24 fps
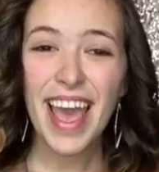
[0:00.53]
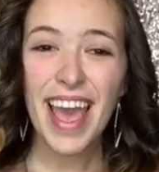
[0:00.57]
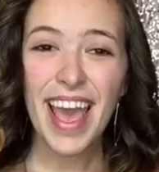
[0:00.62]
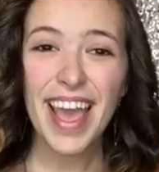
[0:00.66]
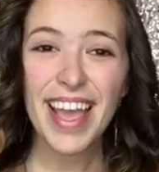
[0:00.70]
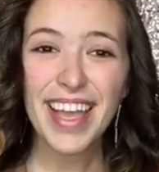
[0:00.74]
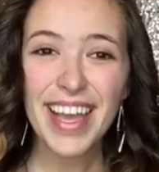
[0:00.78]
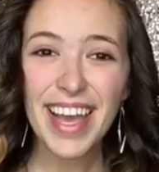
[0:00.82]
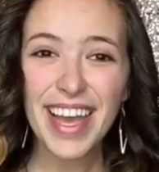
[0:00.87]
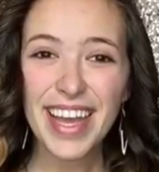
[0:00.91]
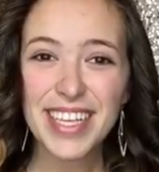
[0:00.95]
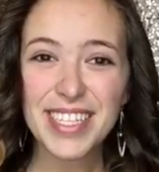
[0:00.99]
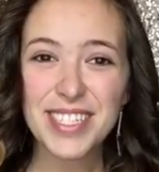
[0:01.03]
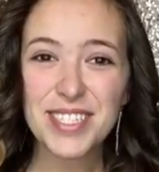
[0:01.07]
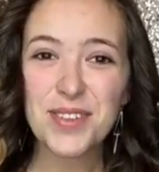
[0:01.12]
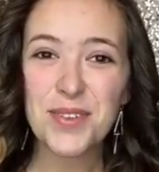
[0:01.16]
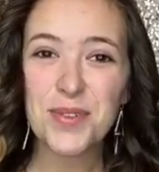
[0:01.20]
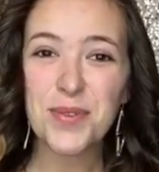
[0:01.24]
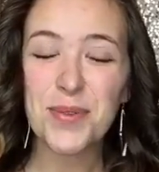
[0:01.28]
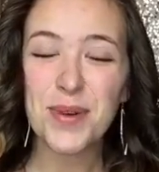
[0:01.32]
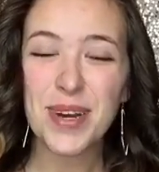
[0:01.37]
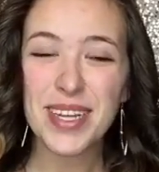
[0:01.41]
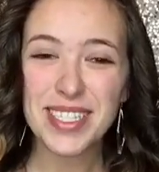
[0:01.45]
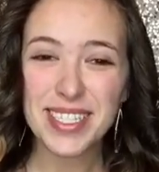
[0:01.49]
Hey guys,
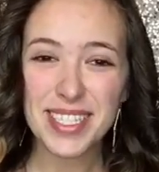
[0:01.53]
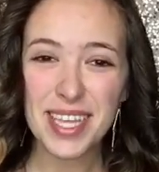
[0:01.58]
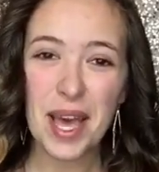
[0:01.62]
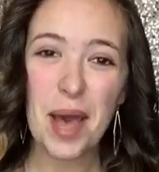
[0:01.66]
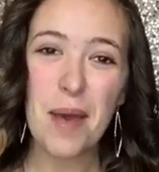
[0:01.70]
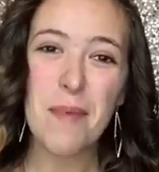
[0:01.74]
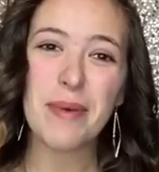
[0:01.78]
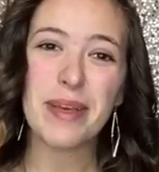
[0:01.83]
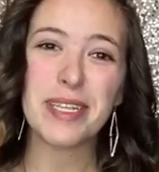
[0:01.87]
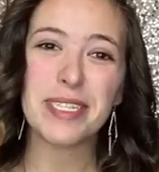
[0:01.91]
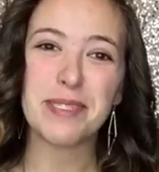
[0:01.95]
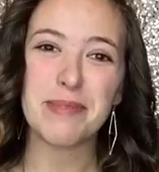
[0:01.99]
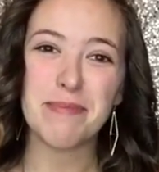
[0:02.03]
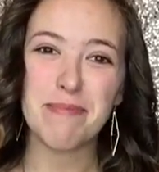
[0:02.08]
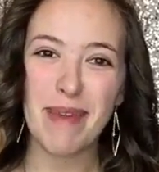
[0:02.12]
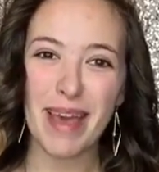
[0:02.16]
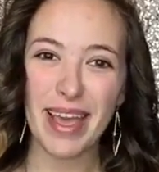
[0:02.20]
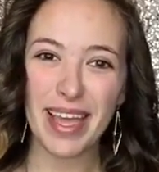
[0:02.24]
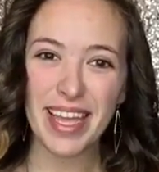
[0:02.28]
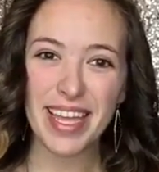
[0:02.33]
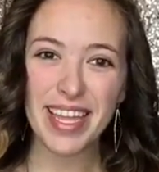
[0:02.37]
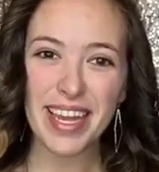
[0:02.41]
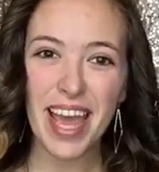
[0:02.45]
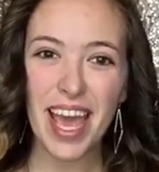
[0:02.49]
what's up? It's
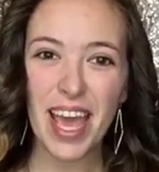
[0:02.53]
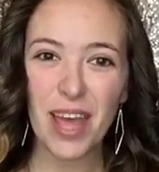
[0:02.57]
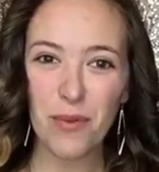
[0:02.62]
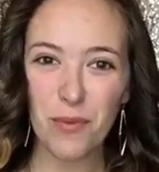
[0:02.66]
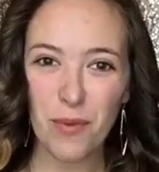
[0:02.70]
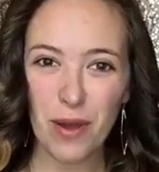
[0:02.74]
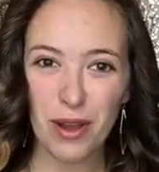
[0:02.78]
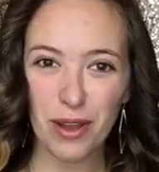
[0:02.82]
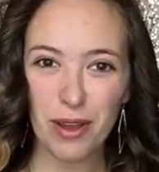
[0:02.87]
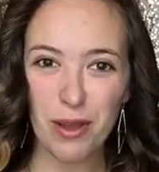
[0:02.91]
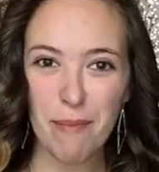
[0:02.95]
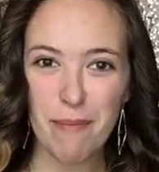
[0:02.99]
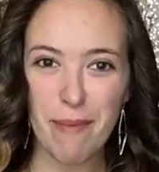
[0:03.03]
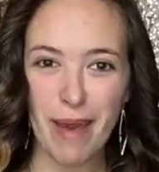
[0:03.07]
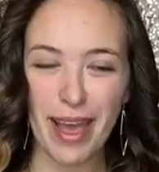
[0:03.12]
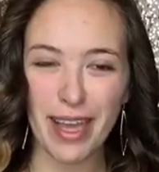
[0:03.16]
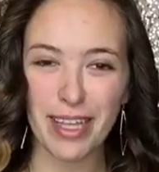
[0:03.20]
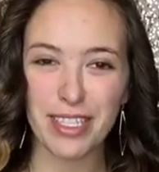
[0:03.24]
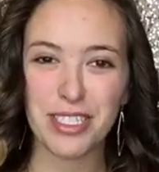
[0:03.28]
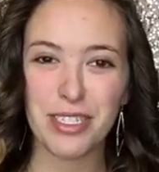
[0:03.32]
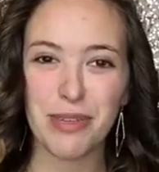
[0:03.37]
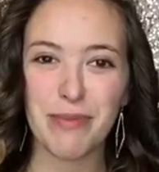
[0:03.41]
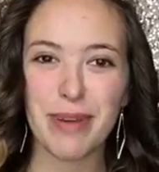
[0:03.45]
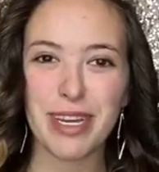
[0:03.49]
Megan and welcome
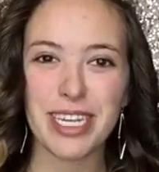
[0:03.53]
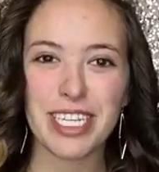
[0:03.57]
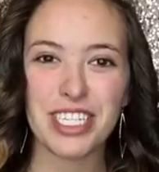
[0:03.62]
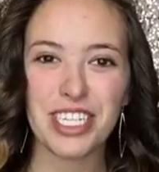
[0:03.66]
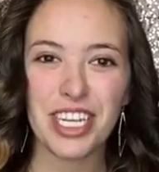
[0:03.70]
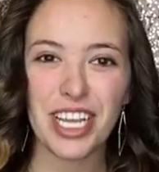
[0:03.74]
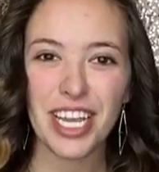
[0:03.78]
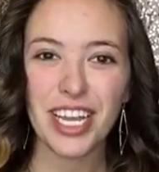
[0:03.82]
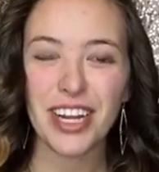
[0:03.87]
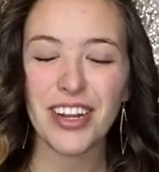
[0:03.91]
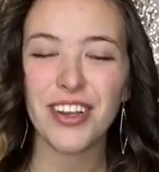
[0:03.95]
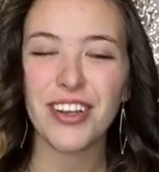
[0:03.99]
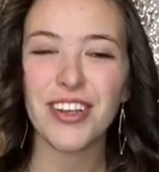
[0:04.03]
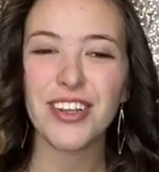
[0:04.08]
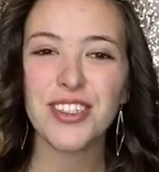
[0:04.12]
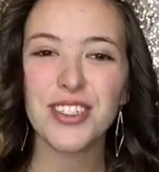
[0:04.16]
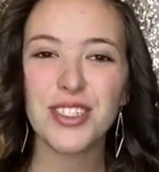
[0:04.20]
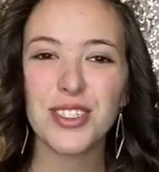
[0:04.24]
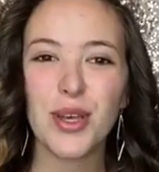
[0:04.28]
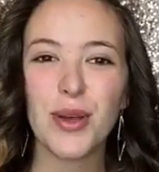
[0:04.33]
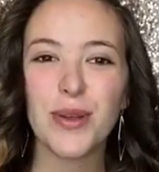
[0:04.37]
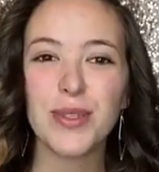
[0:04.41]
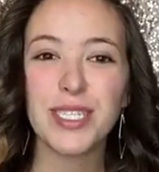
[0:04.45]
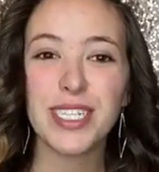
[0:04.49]
back to my channel.
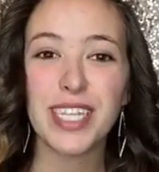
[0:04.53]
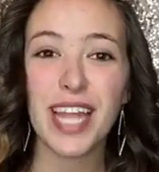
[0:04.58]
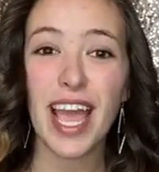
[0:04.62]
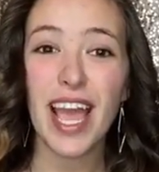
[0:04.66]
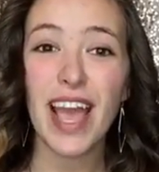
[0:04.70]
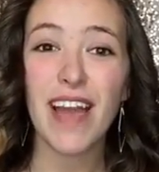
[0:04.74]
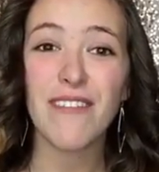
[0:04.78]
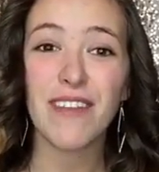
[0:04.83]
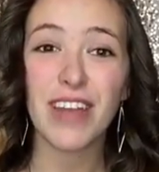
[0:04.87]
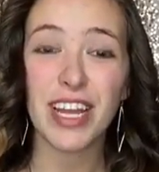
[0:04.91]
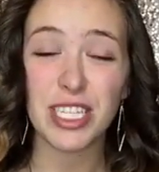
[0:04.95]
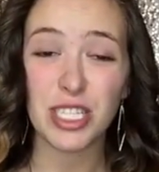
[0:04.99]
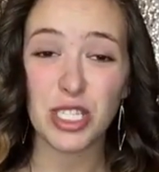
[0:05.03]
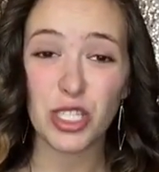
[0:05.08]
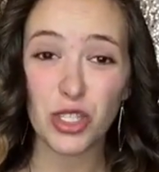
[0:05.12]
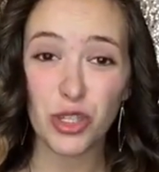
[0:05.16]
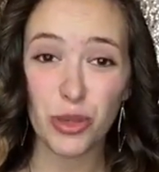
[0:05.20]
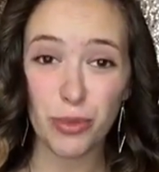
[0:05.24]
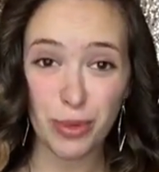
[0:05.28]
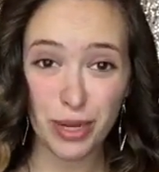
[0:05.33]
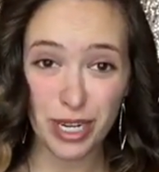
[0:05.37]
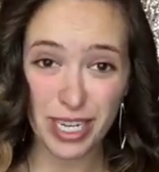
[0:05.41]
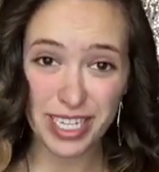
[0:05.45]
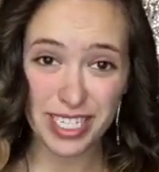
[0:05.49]
So today I've got
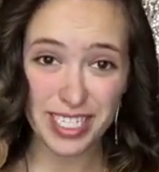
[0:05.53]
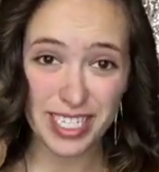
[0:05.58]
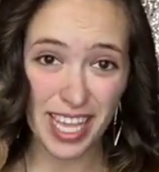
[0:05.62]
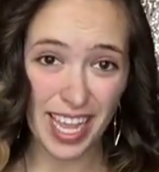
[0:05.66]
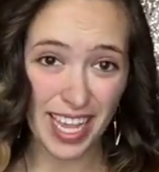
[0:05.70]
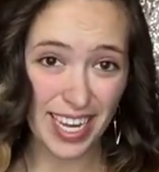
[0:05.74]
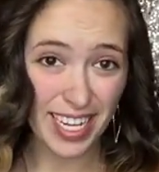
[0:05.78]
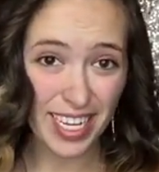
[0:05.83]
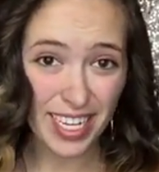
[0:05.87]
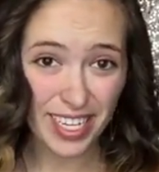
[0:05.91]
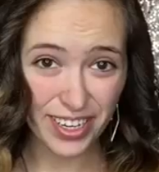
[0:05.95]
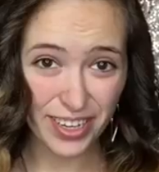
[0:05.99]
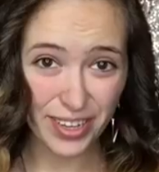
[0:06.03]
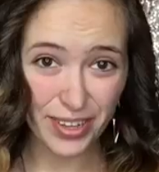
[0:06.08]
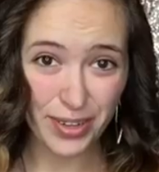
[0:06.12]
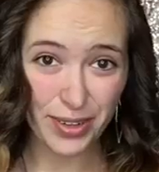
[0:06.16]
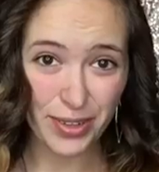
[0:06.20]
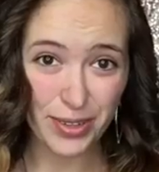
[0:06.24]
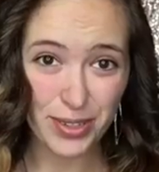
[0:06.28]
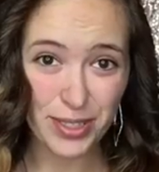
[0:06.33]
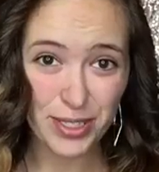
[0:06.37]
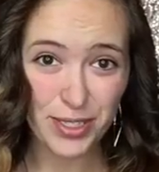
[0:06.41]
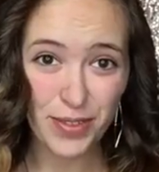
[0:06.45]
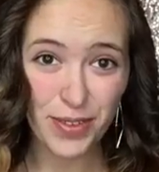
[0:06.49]
super exciting
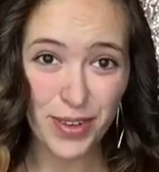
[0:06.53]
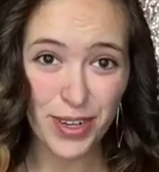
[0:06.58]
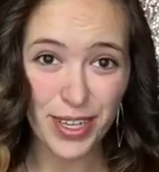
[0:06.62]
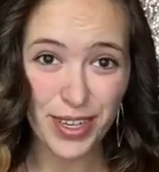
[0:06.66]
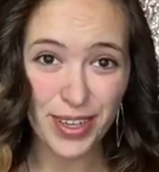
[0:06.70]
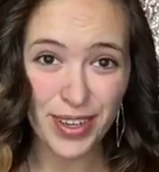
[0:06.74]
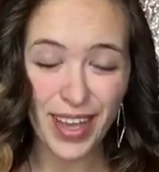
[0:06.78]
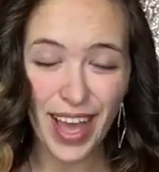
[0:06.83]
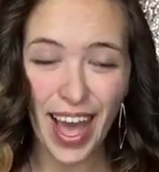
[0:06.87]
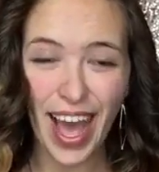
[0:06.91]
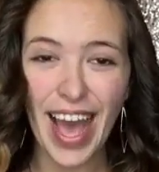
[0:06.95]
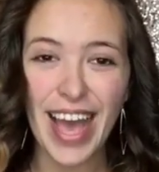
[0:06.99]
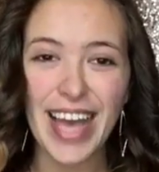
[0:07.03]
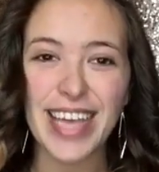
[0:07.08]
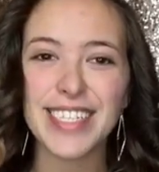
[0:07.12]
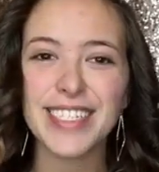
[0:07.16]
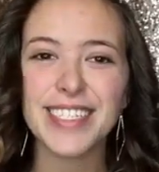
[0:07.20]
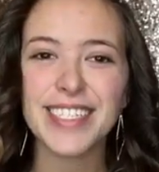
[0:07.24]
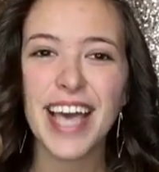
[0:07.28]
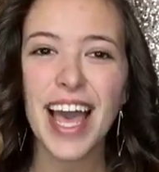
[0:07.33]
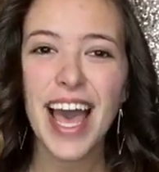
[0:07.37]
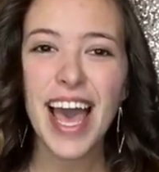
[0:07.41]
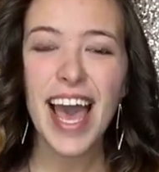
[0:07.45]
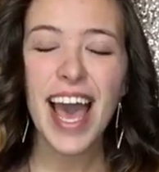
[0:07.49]
news for you
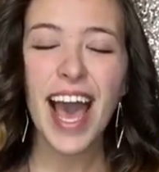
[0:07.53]
guys.